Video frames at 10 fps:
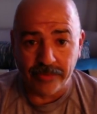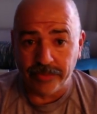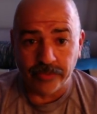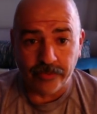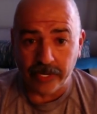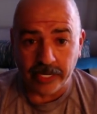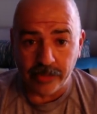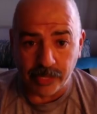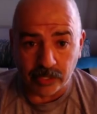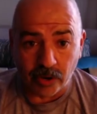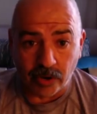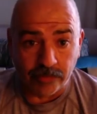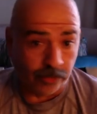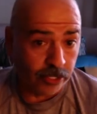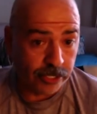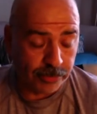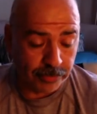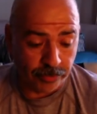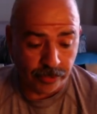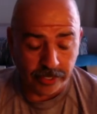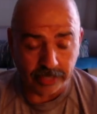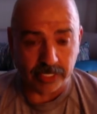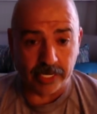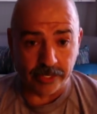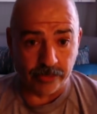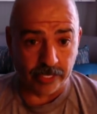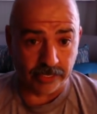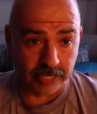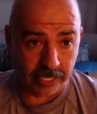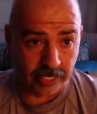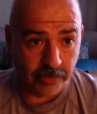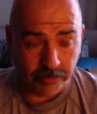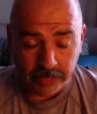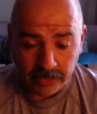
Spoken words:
feel free to give me a call first before you decide you want to sign up.